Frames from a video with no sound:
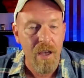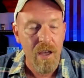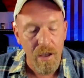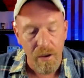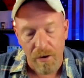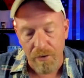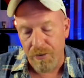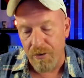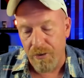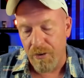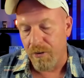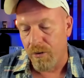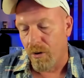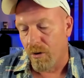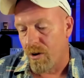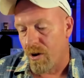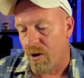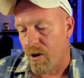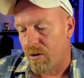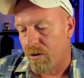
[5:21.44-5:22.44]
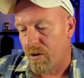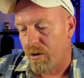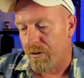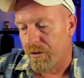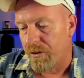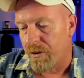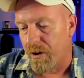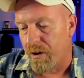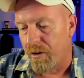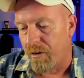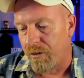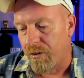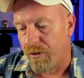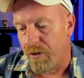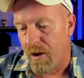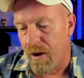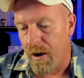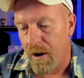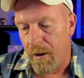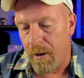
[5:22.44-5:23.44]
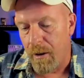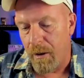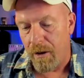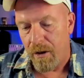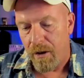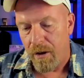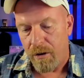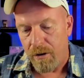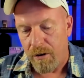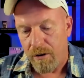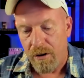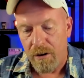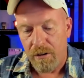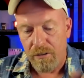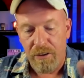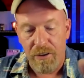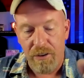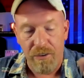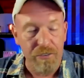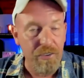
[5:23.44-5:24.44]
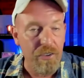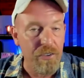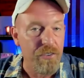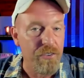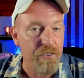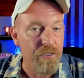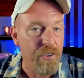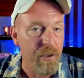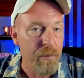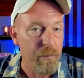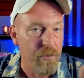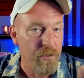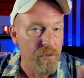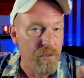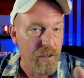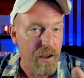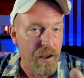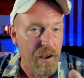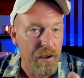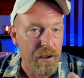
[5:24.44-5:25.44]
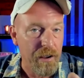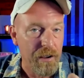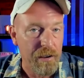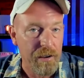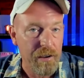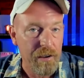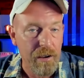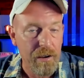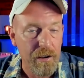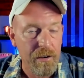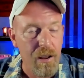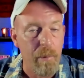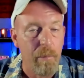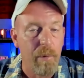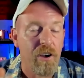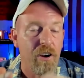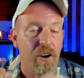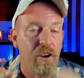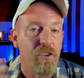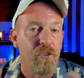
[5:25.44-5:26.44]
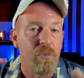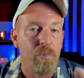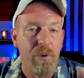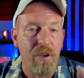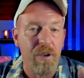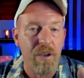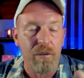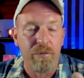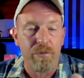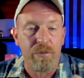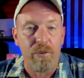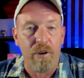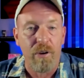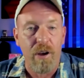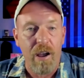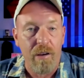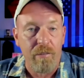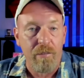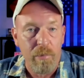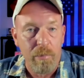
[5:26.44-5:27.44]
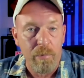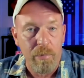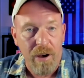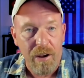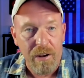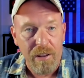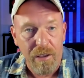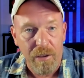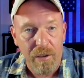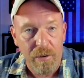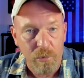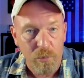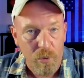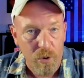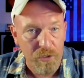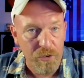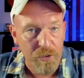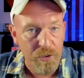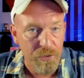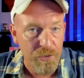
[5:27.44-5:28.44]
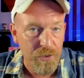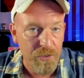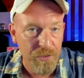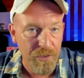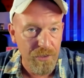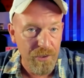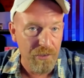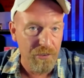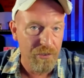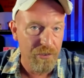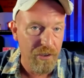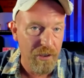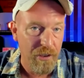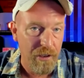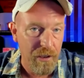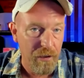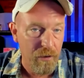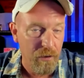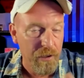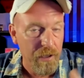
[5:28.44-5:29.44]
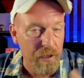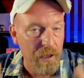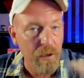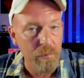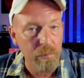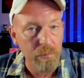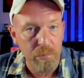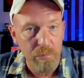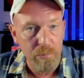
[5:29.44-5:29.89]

Because see, no longer does, at least it seems like. Now I'm going to speak for everybody in Washington, D.C., okay?